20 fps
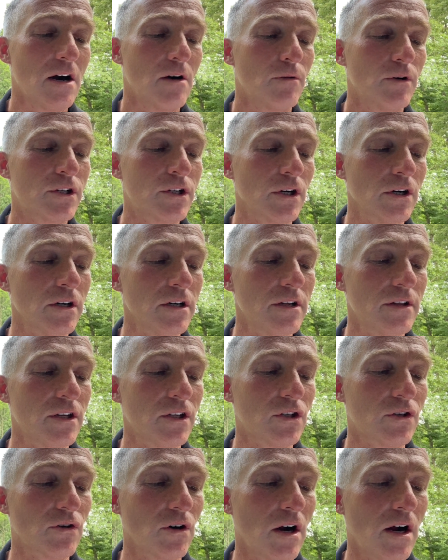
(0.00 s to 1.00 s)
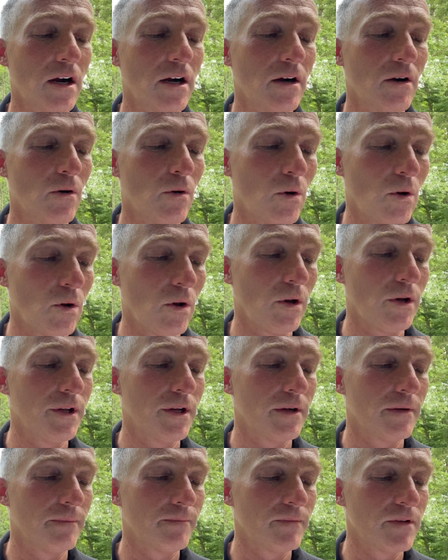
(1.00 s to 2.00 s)
Return to the stronghold,
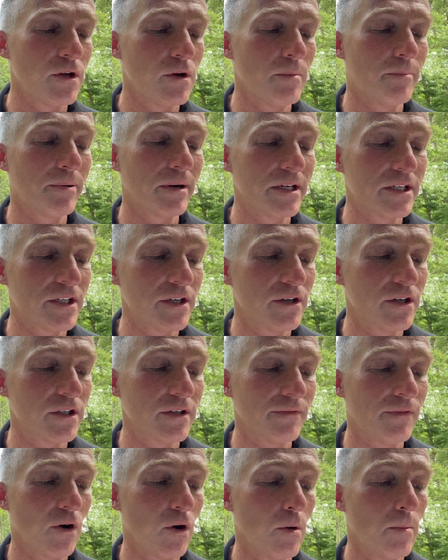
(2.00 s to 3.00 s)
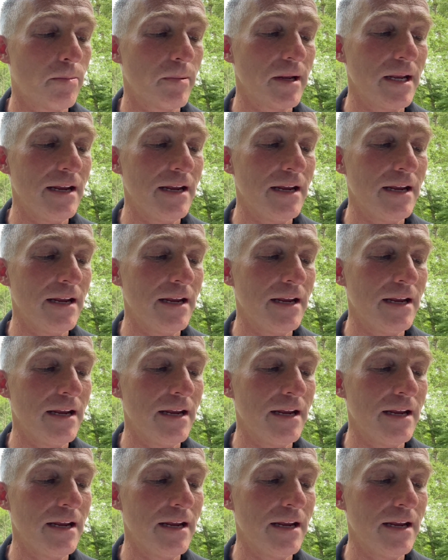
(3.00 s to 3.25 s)
you prisoners of hope.